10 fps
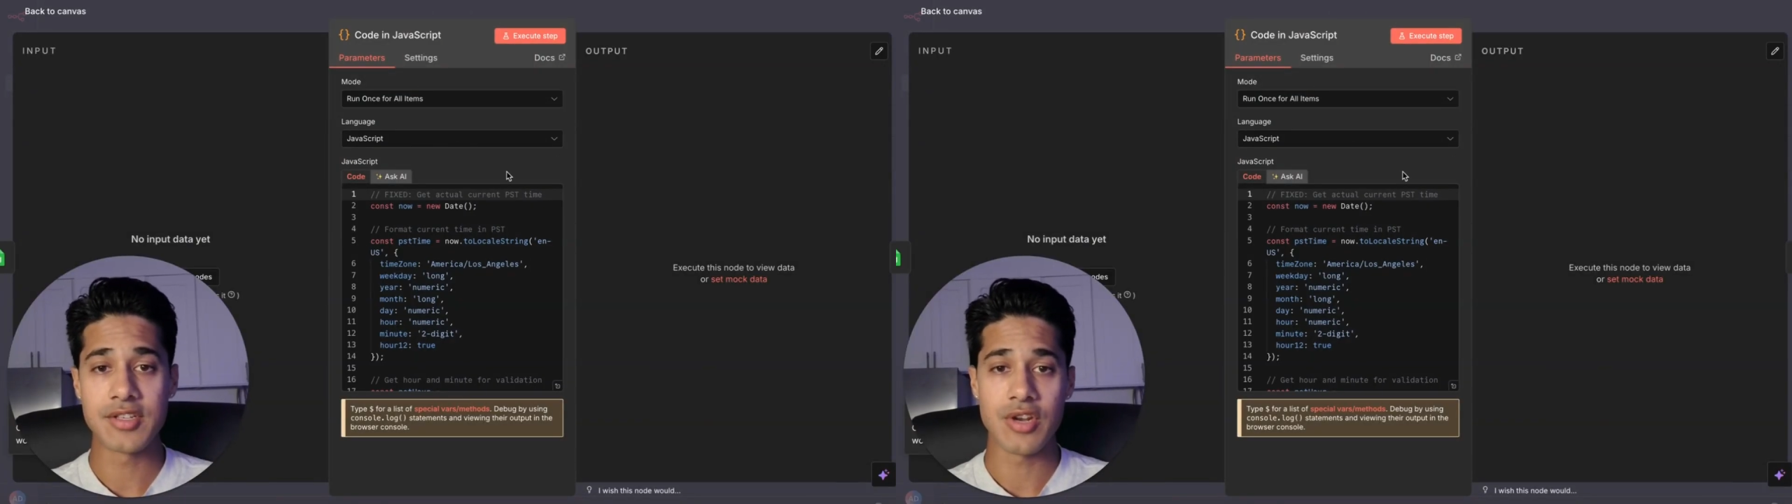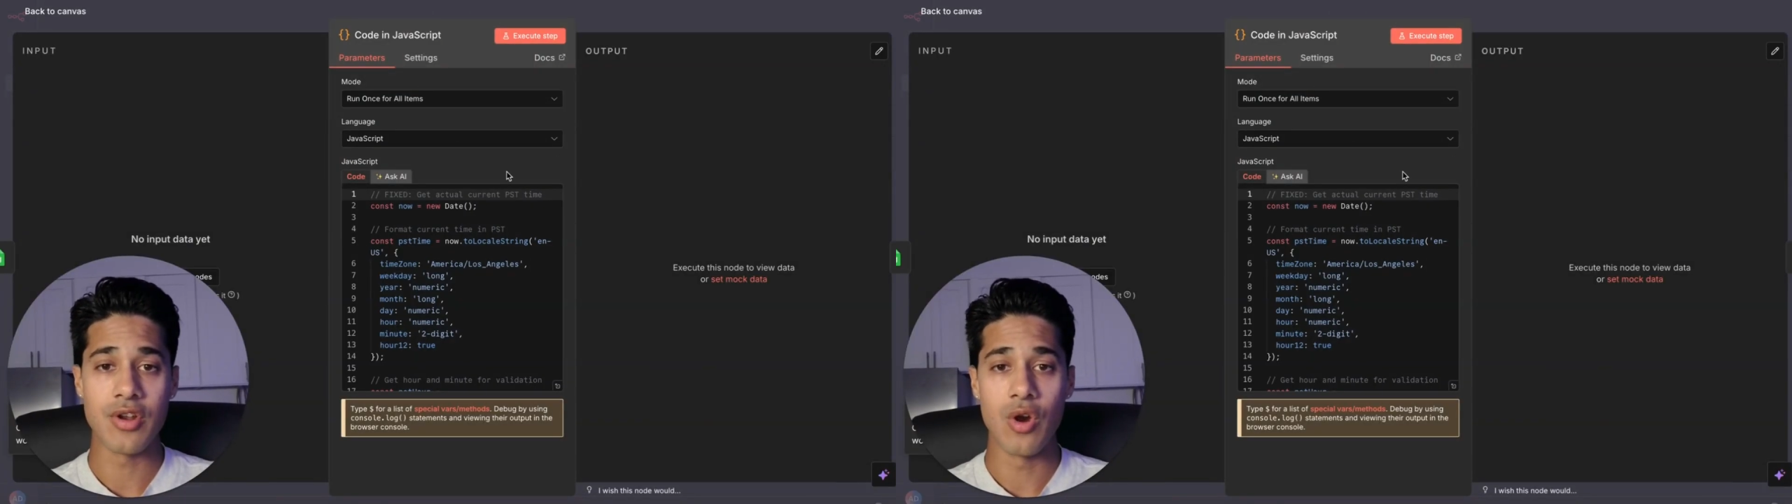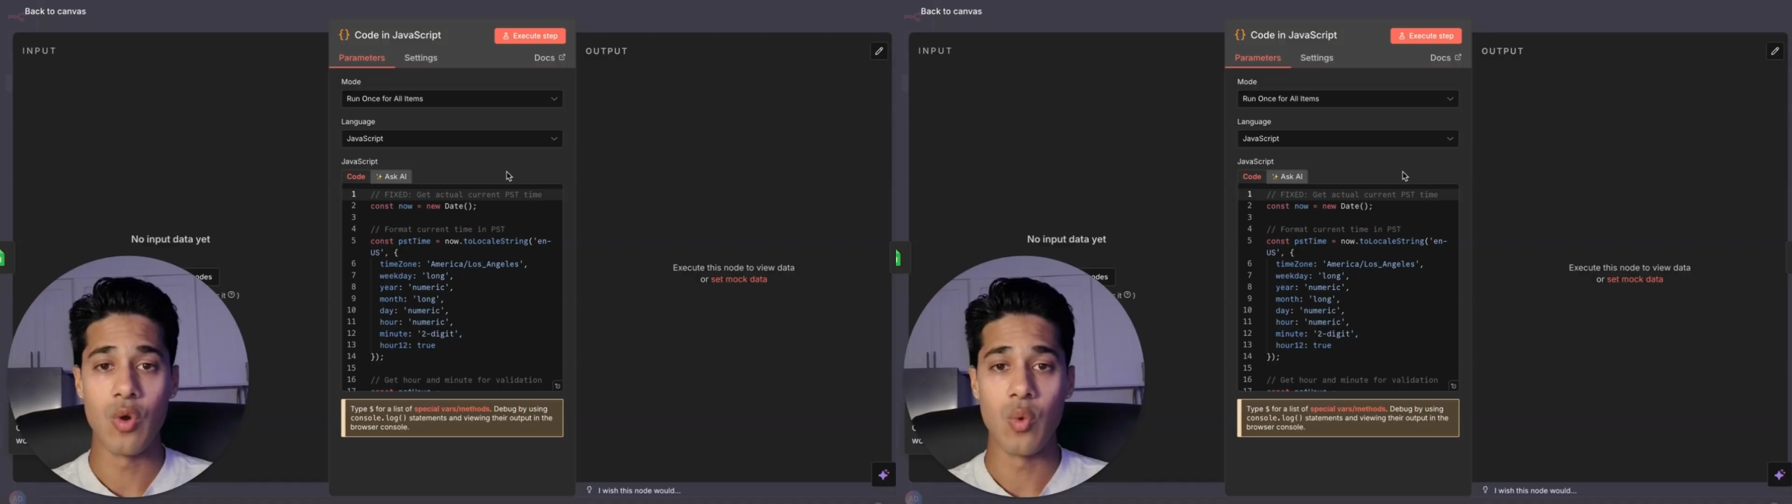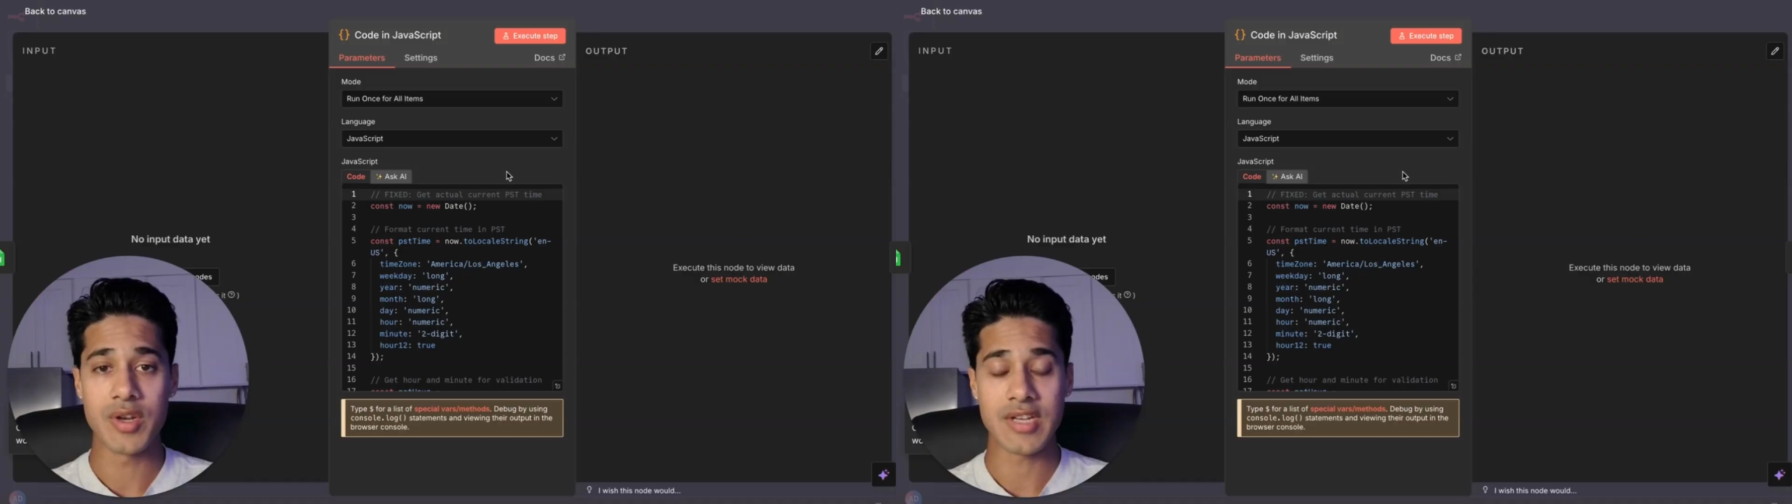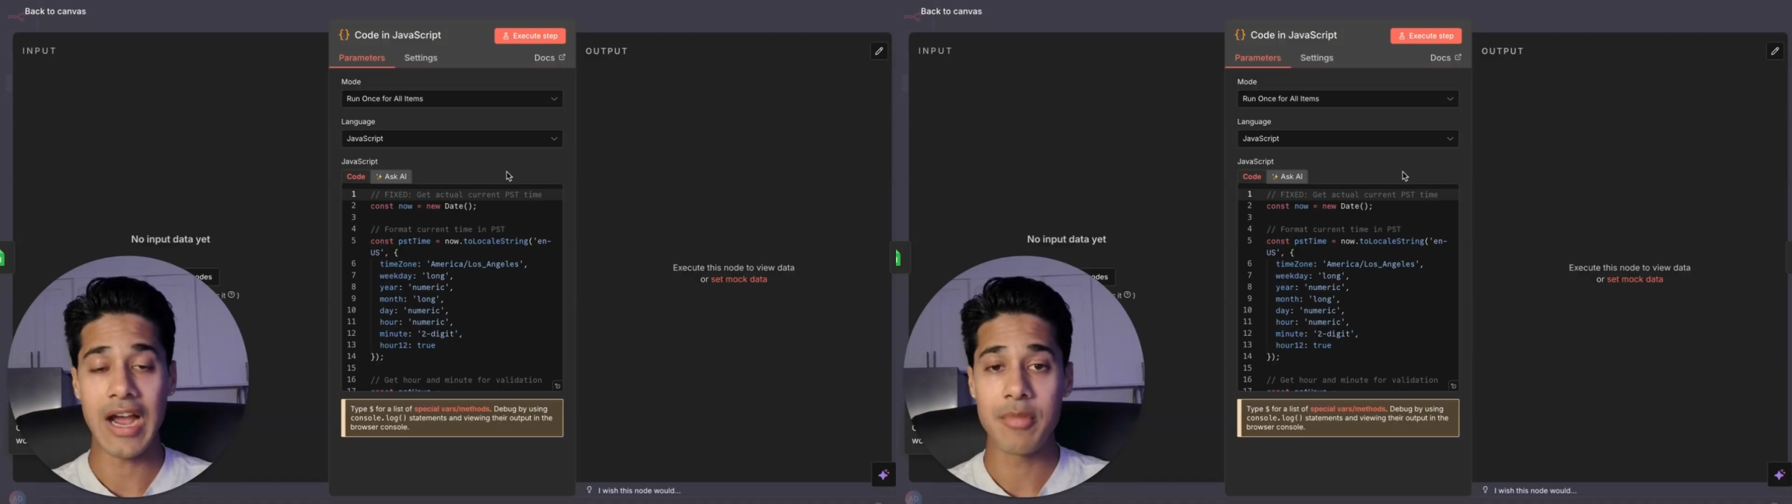to know what
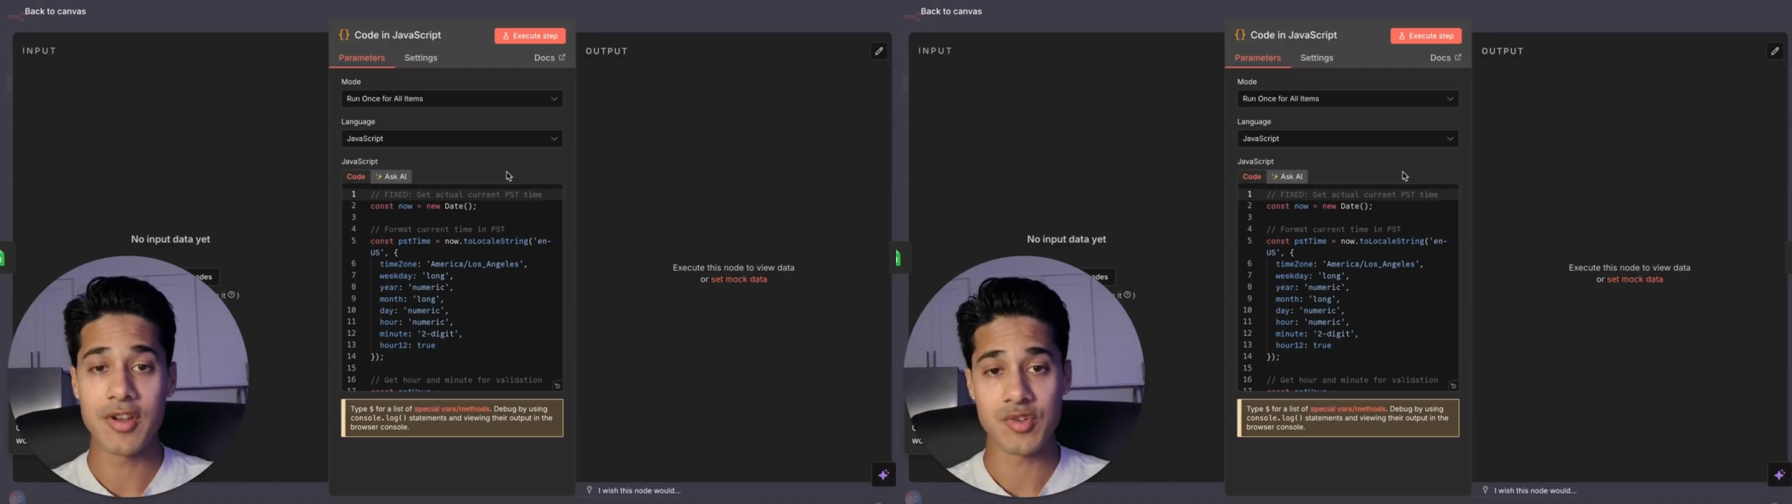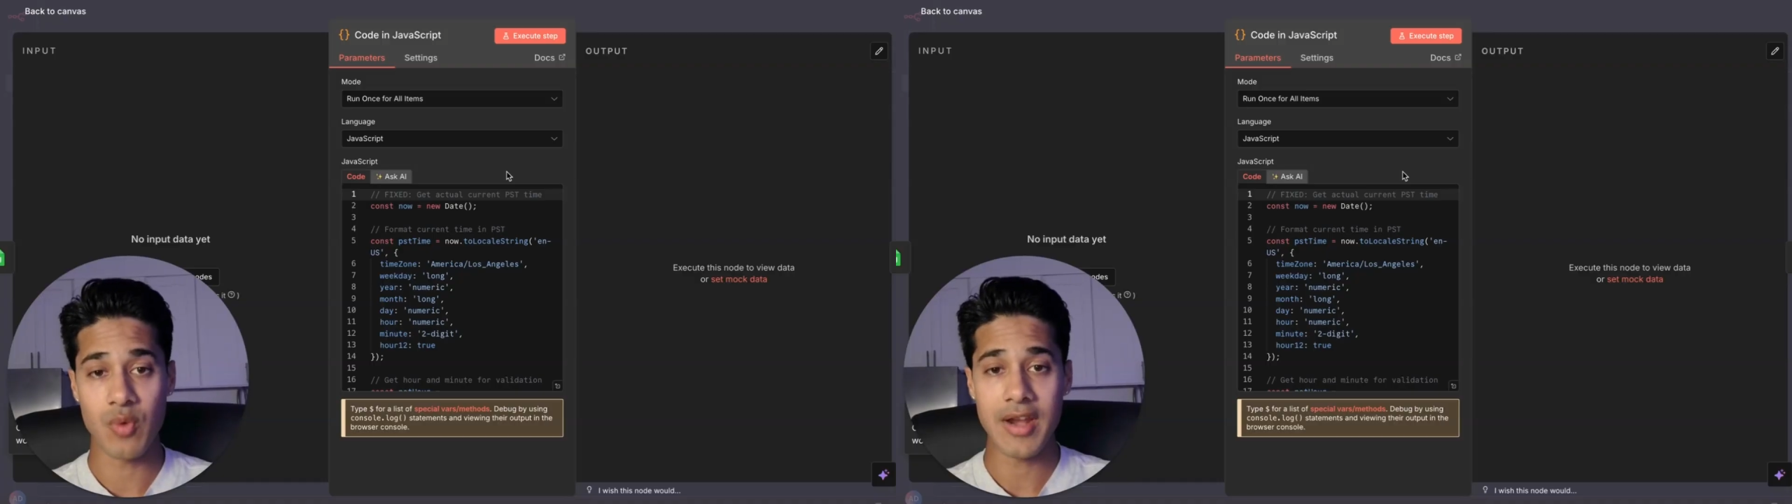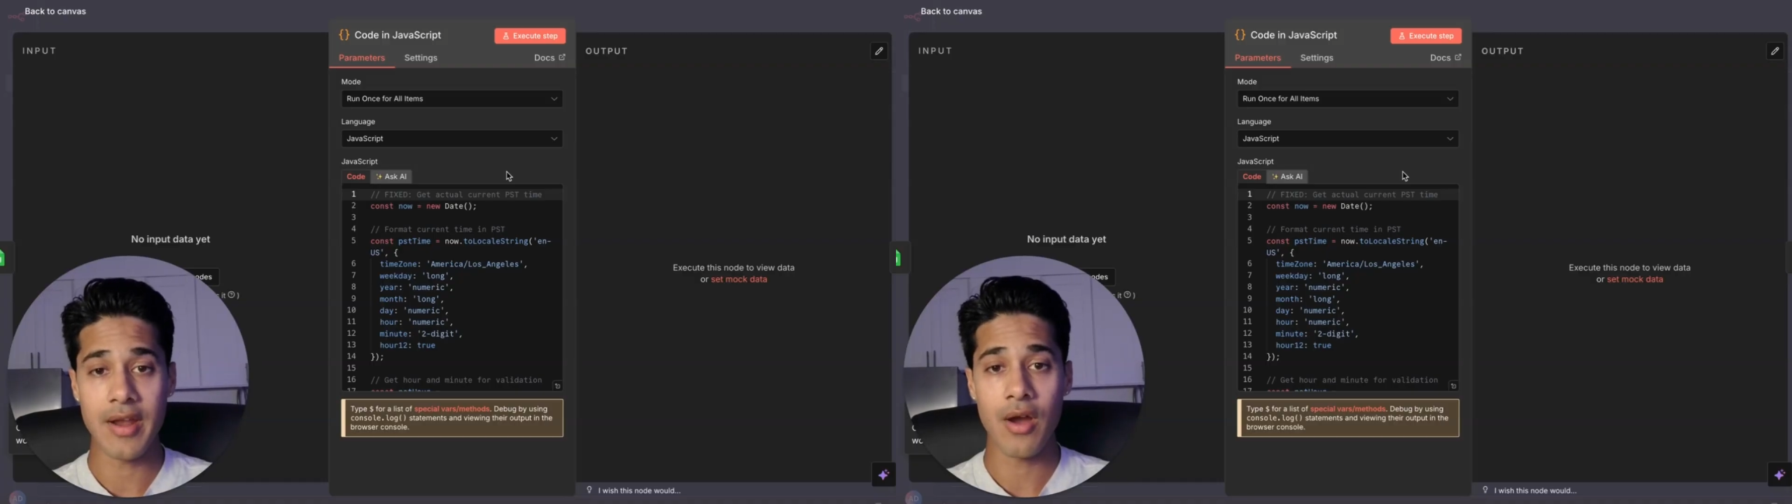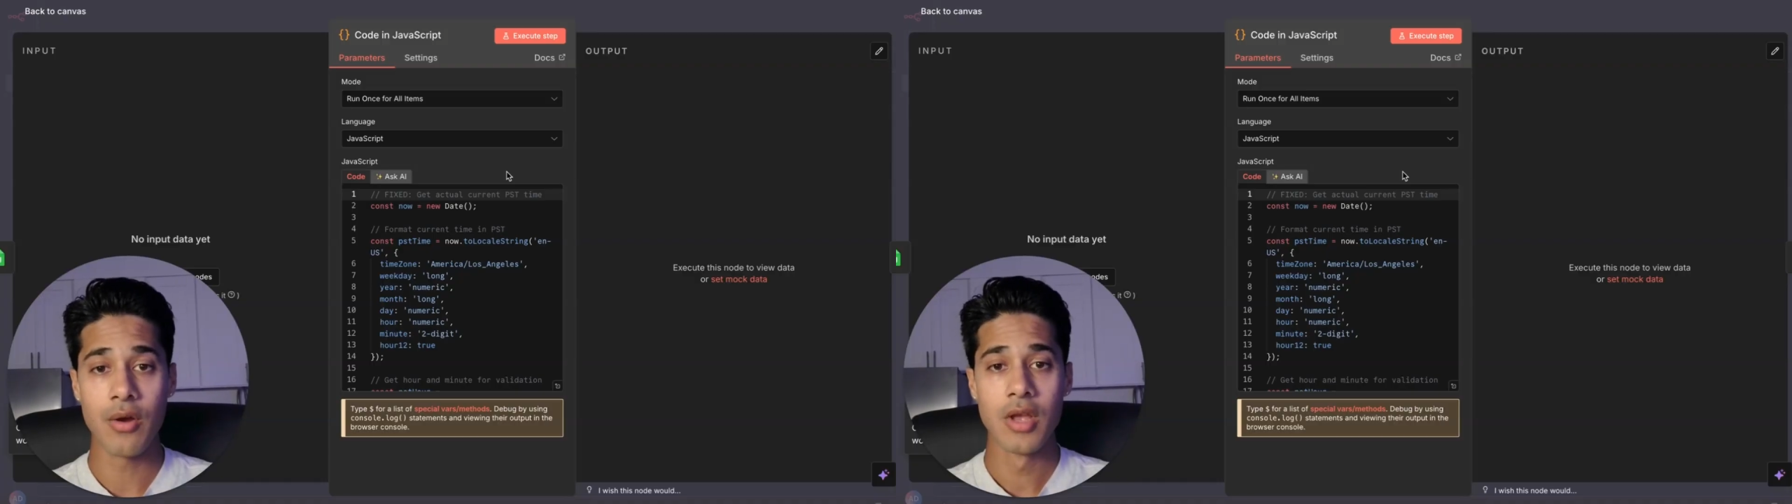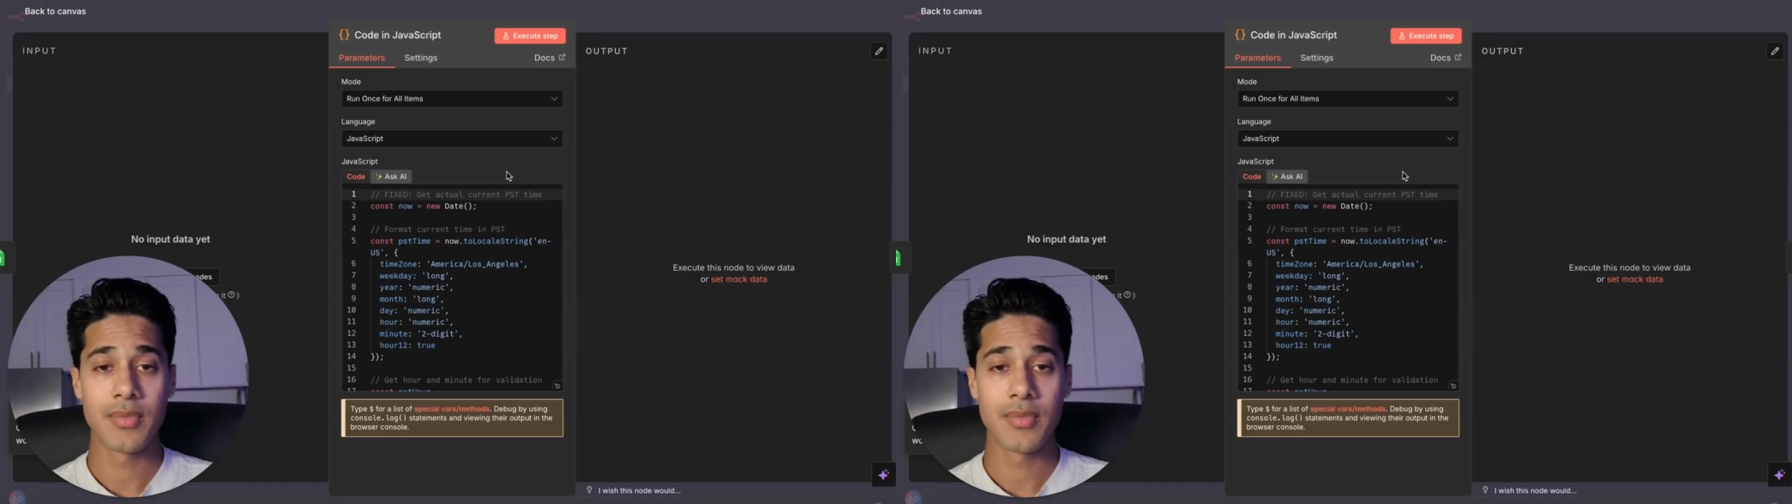time it is right now,